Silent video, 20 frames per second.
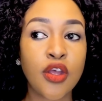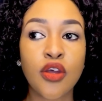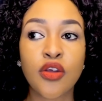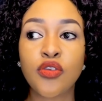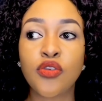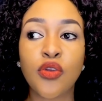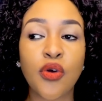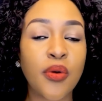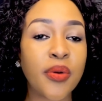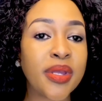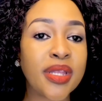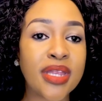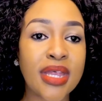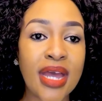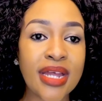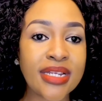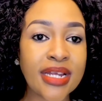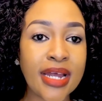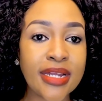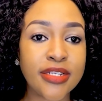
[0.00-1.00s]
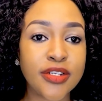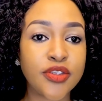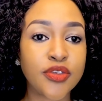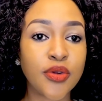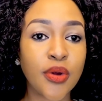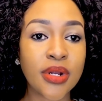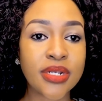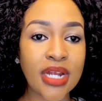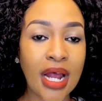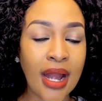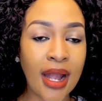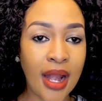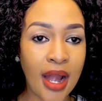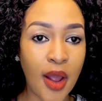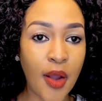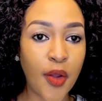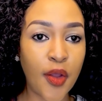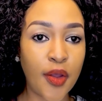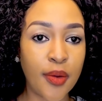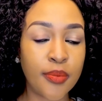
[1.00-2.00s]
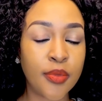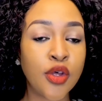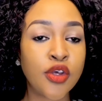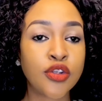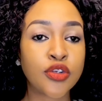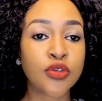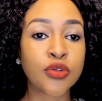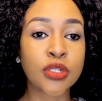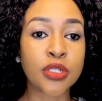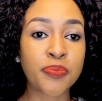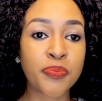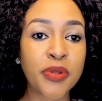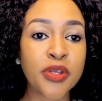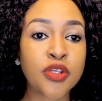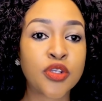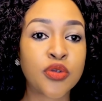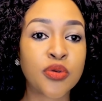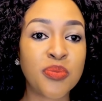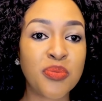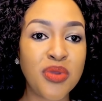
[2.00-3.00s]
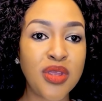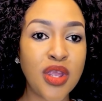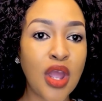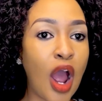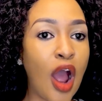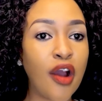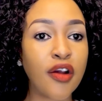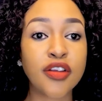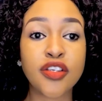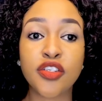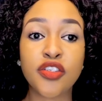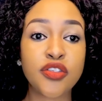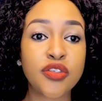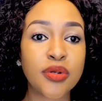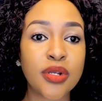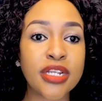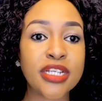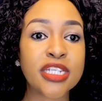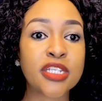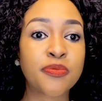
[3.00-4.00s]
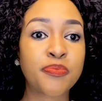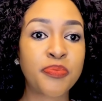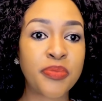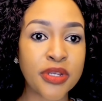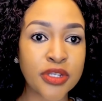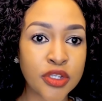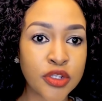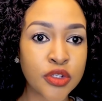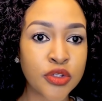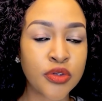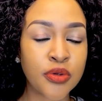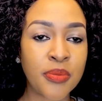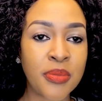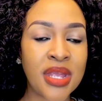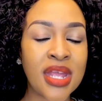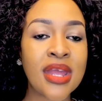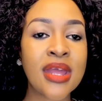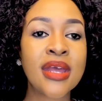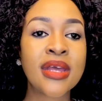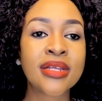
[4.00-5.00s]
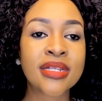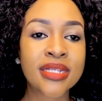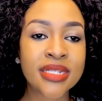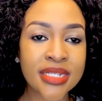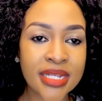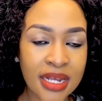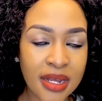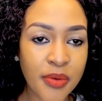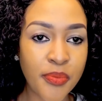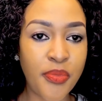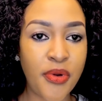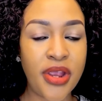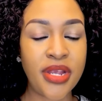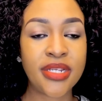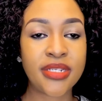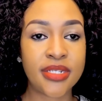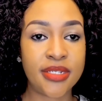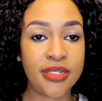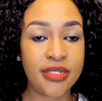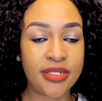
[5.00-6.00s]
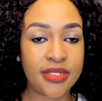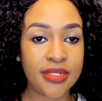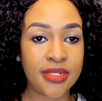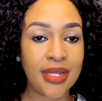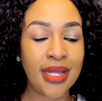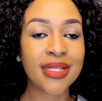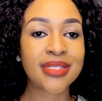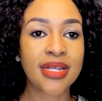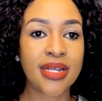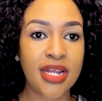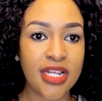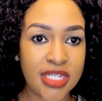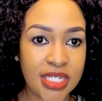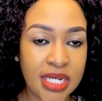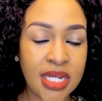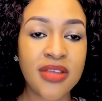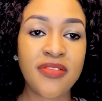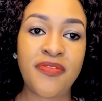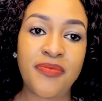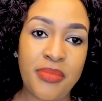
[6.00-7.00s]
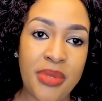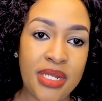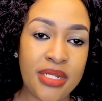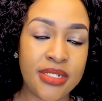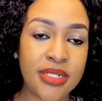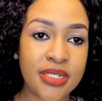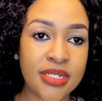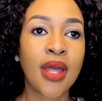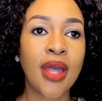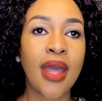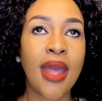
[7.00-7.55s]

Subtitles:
Knowing that I did not allow him to speak to me how he usually speaks to me. Celebrate it. It's an achievement.